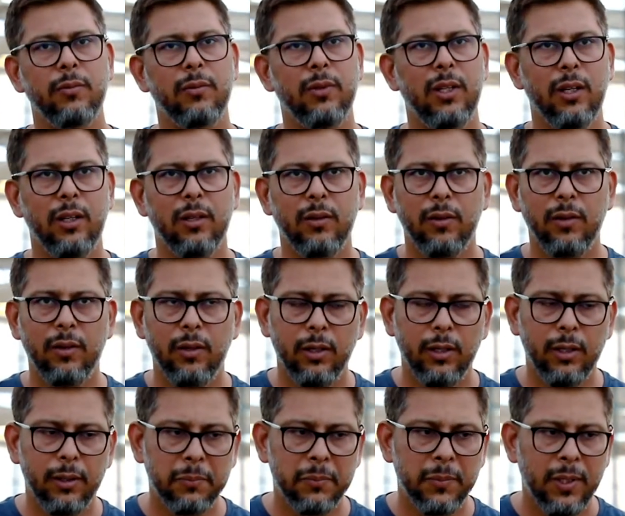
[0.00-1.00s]
There
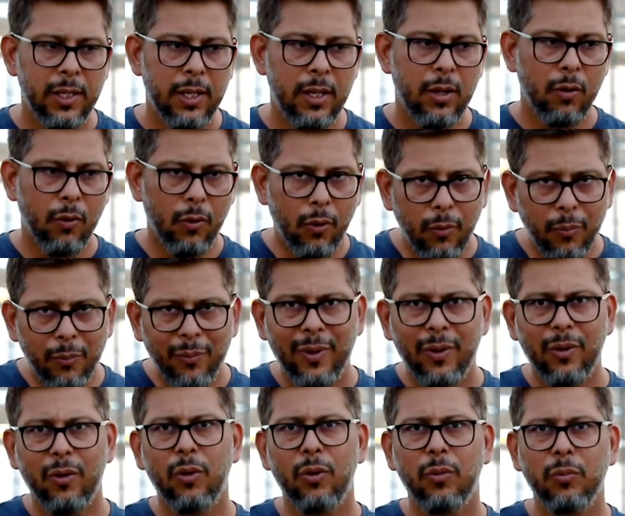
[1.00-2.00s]
are
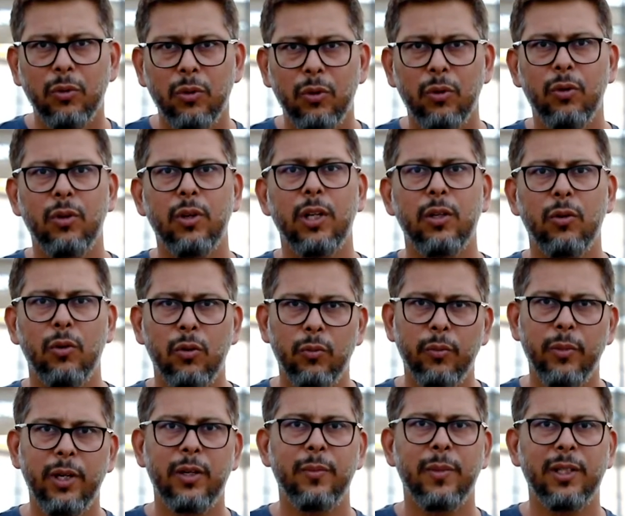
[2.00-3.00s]
homegrown and
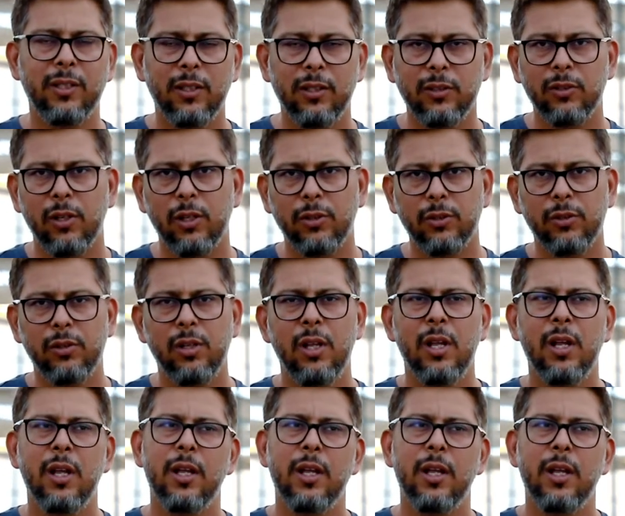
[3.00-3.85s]
homemade methods also.